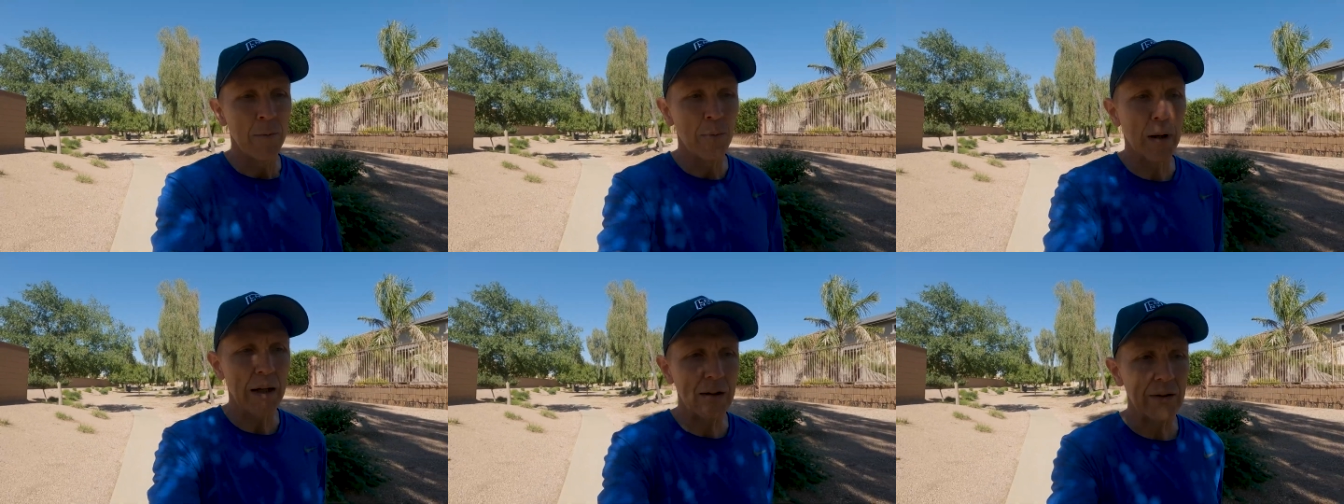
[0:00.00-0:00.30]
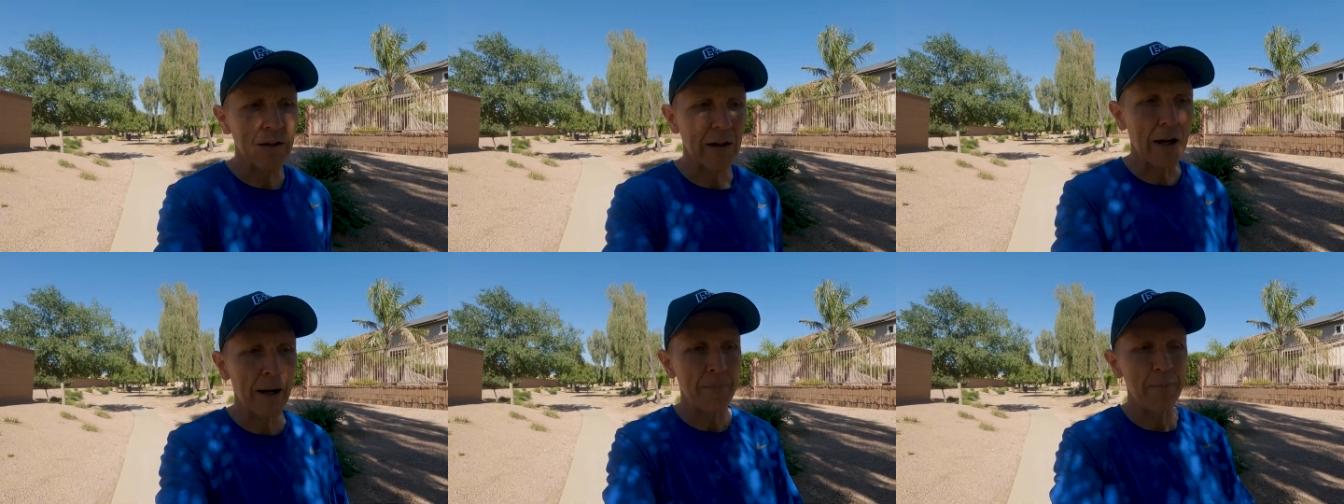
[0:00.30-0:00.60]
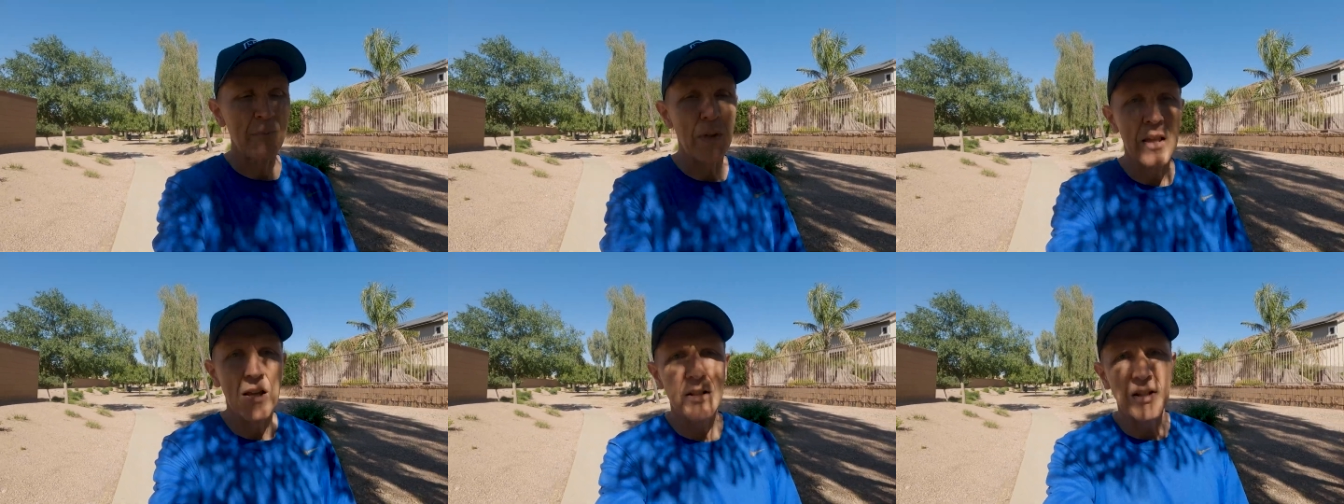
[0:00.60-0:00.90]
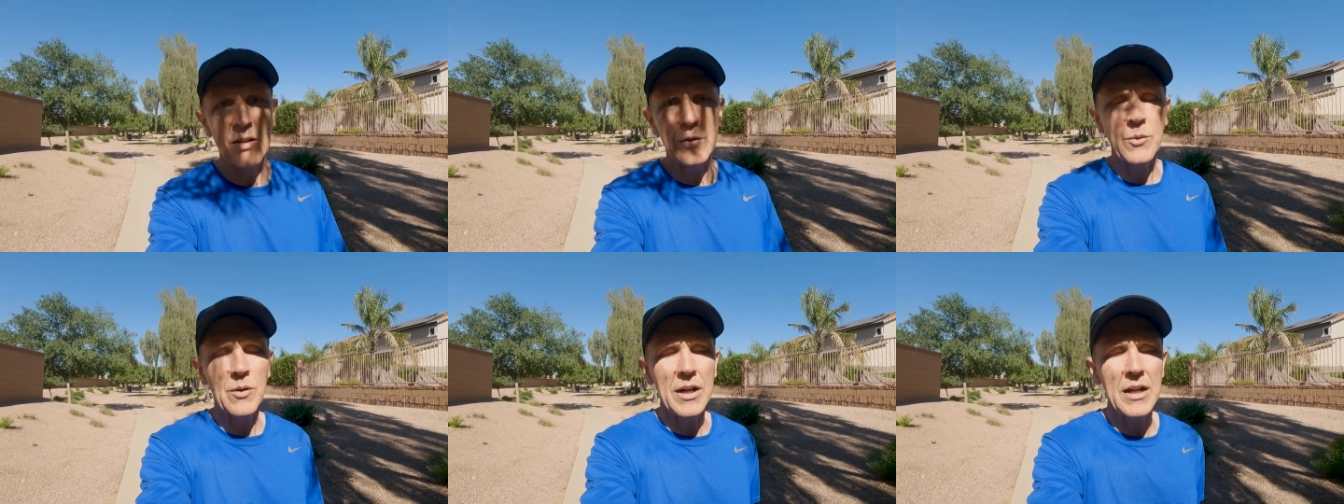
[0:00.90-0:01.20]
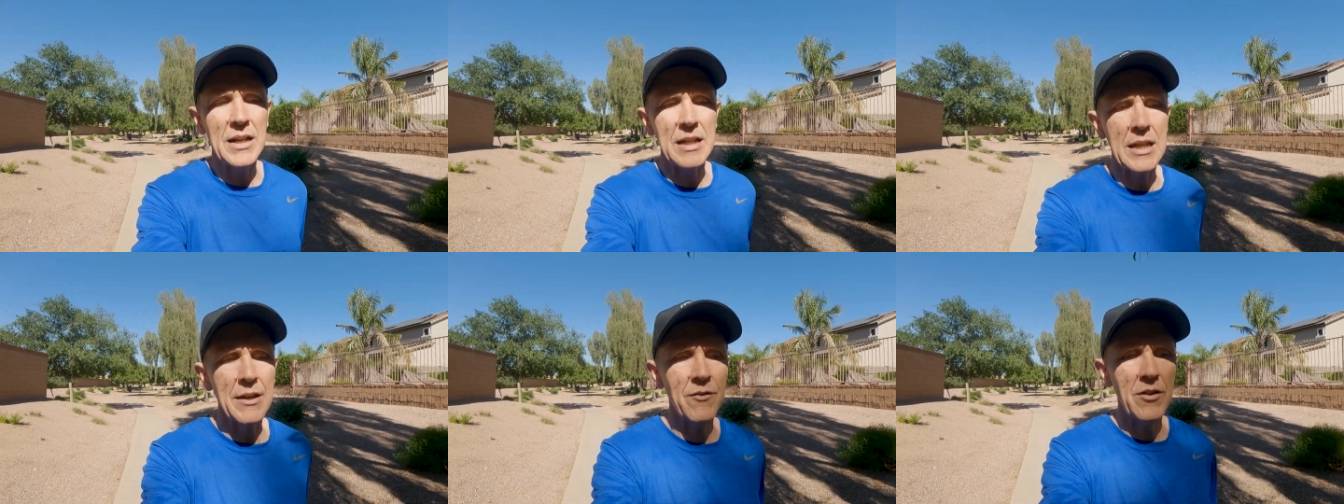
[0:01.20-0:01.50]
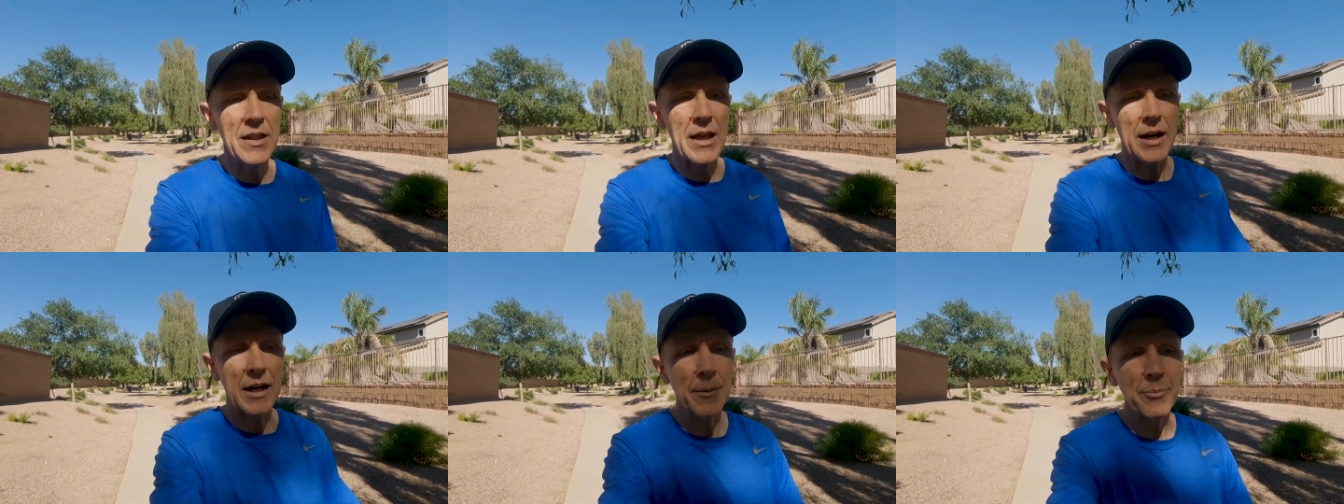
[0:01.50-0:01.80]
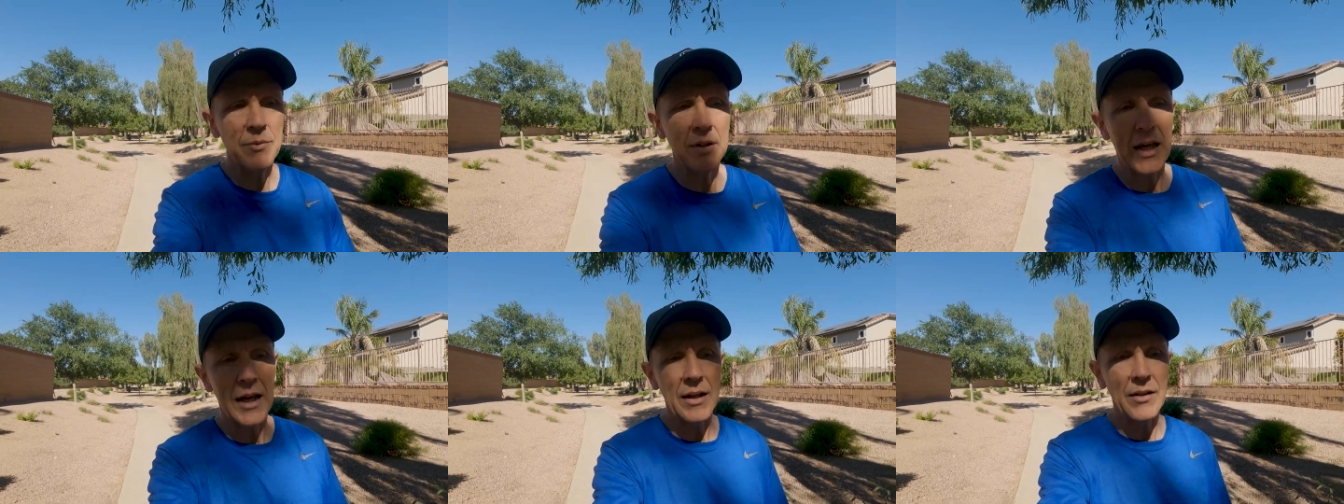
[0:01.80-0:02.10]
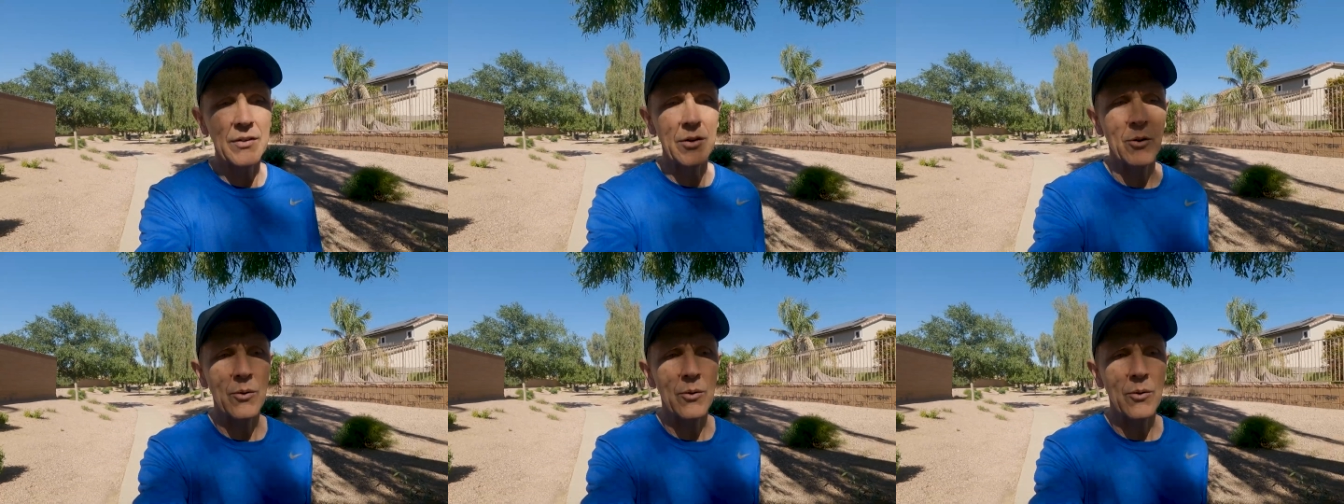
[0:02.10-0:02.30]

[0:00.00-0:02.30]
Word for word: But um, just wanted to give you that update.